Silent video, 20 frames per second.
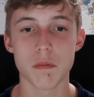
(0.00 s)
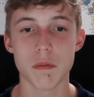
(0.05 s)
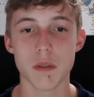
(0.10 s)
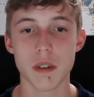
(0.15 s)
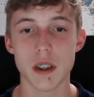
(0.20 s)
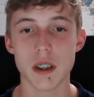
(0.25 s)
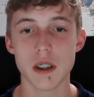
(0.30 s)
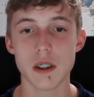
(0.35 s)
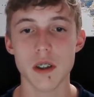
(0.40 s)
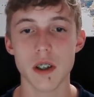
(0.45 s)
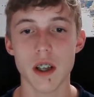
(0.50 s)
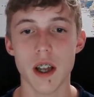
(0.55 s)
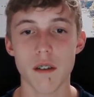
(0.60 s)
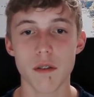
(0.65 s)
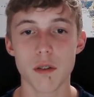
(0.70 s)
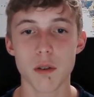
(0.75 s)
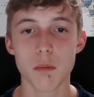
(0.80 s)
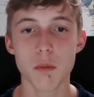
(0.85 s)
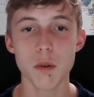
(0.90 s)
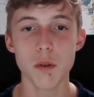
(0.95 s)
he's gonna
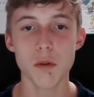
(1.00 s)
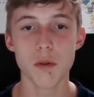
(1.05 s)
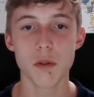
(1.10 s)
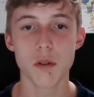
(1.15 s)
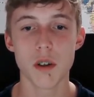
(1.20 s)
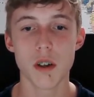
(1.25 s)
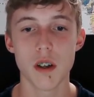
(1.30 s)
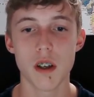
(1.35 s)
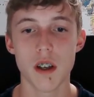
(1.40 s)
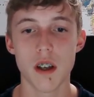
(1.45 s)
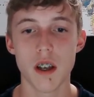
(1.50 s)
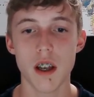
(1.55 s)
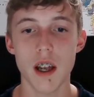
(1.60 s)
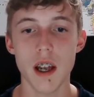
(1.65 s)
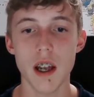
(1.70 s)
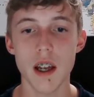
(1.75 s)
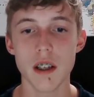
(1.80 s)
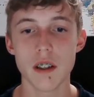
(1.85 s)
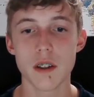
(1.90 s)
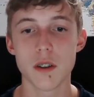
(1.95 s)
have to move,
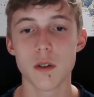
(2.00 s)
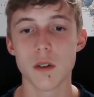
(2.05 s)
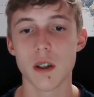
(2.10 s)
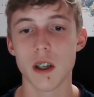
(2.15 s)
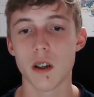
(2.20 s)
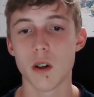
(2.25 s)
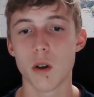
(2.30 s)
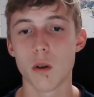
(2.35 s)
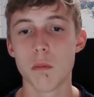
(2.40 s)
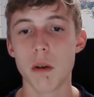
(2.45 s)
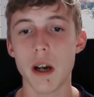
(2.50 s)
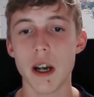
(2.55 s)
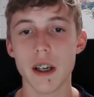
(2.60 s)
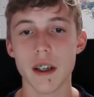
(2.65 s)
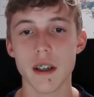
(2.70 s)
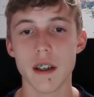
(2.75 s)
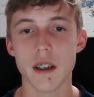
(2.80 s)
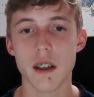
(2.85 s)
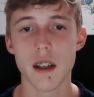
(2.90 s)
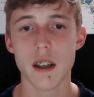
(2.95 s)
and you can go
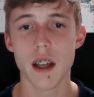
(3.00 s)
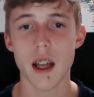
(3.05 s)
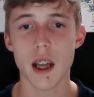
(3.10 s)
back.